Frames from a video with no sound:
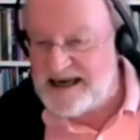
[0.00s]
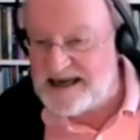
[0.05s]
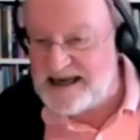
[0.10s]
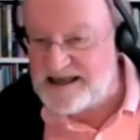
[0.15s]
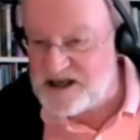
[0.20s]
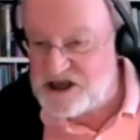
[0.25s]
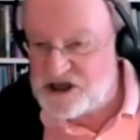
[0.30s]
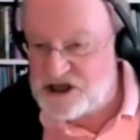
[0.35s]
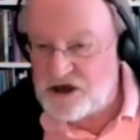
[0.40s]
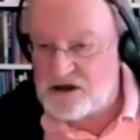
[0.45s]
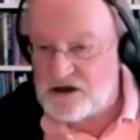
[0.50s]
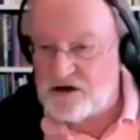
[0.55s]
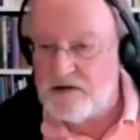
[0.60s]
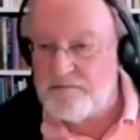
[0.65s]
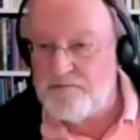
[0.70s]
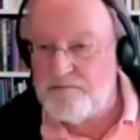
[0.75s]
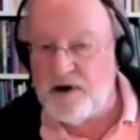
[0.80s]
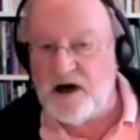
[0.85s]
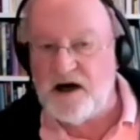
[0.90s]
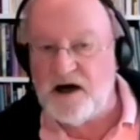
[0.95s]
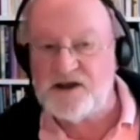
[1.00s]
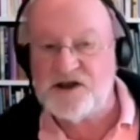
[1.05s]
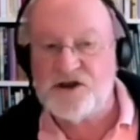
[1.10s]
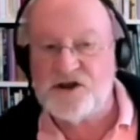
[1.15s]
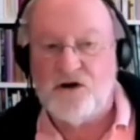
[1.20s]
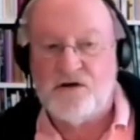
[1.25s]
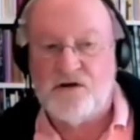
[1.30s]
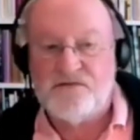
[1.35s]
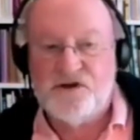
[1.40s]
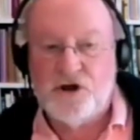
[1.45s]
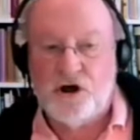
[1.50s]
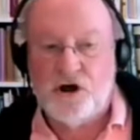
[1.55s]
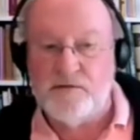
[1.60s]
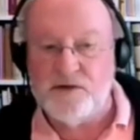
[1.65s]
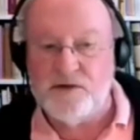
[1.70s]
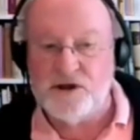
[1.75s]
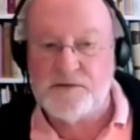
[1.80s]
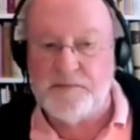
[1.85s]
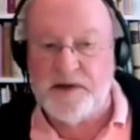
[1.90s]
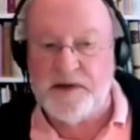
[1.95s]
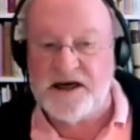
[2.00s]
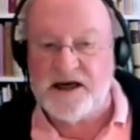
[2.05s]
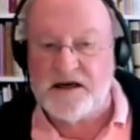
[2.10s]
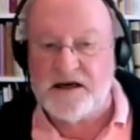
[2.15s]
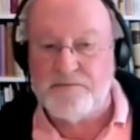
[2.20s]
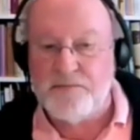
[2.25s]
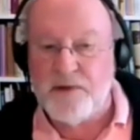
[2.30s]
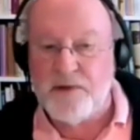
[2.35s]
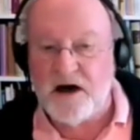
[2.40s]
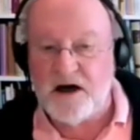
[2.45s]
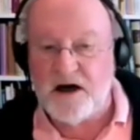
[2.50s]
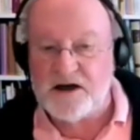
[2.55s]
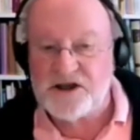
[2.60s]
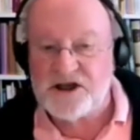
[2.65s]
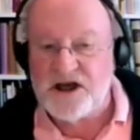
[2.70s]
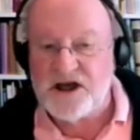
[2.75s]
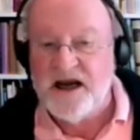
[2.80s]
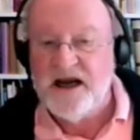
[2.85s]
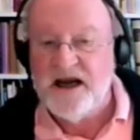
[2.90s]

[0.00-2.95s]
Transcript: and the southern parts of German-speaking parts,